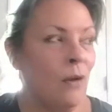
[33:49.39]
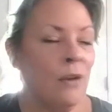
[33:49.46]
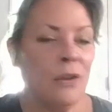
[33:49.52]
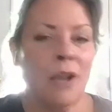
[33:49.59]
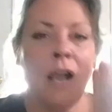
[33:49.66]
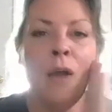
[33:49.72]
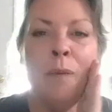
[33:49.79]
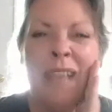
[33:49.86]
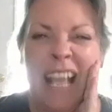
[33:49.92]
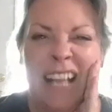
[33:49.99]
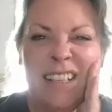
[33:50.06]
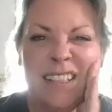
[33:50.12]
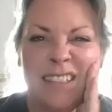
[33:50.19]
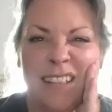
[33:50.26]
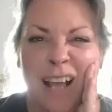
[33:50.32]
y'all, we
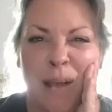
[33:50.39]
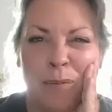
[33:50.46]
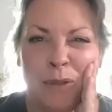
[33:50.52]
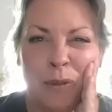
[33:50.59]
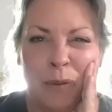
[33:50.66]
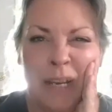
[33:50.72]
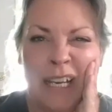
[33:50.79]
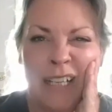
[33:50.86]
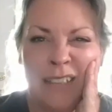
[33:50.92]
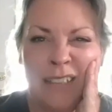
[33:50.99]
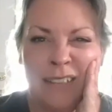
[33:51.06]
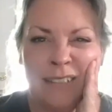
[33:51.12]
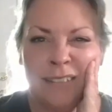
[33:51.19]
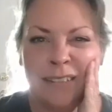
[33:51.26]
had to stop between